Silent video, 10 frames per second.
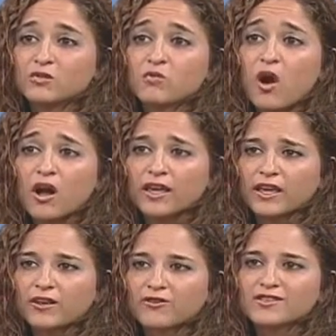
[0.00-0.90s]

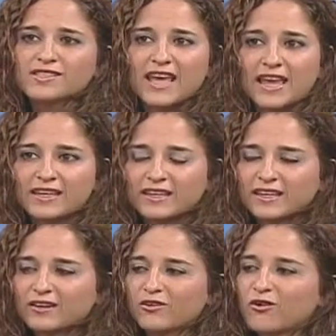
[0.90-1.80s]
walking or
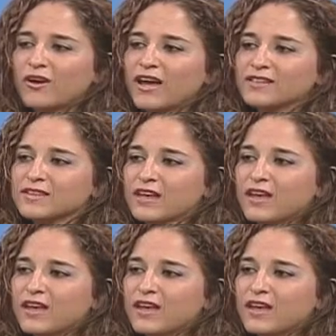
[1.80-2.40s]
standing or has